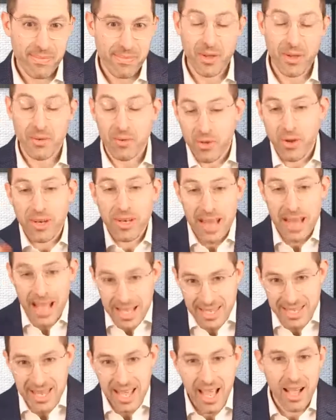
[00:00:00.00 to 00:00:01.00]
I'm sorry,
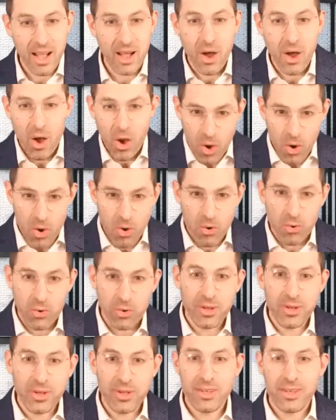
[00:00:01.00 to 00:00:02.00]
Netzach,
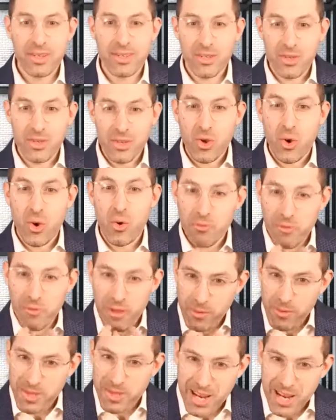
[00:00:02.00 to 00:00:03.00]
Hod, Yisod,
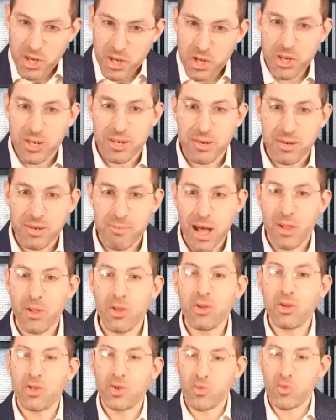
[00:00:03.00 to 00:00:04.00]
Foundation,
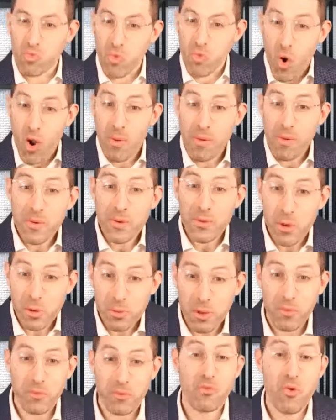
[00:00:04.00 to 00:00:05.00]
Malchus, Royal. Remember we
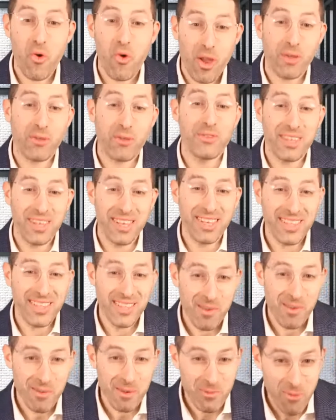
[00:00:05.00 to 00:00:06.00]
talked about royalty?
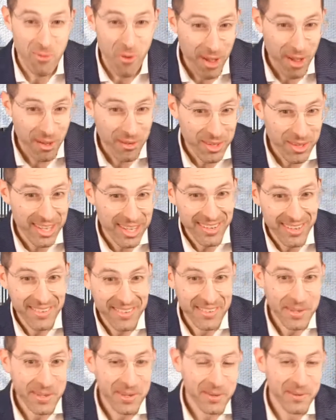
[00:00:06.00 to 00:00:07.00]
Remember royalty?
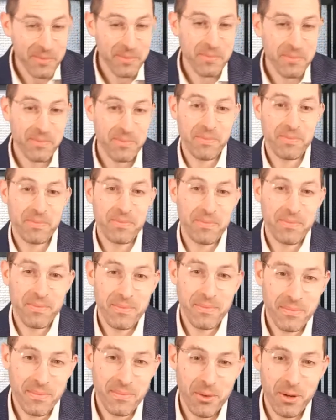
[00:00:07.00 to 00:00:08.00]

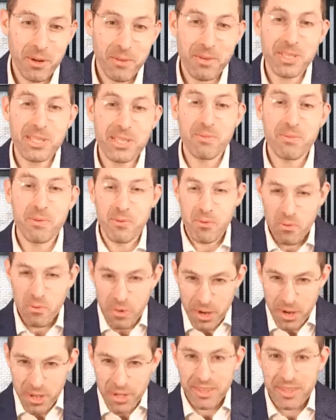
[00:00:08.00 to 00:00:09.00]
What it means to be
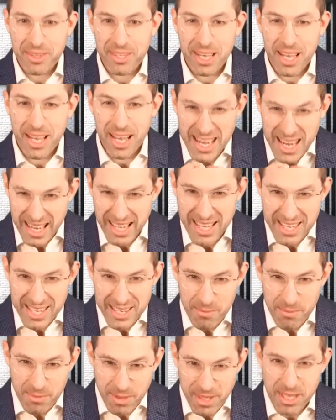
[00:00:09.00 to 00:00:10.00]
royal, to connect to
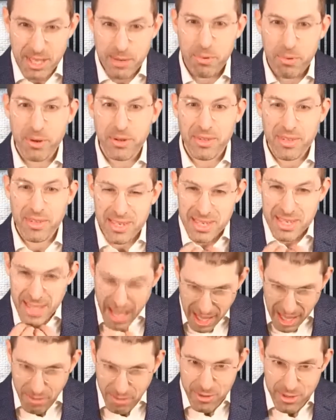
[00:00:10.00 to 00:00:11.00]
something deeper, to
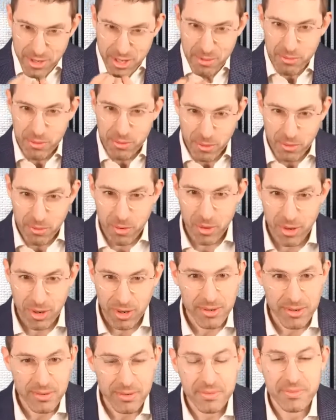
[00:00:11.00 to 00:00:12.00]
stand for something more.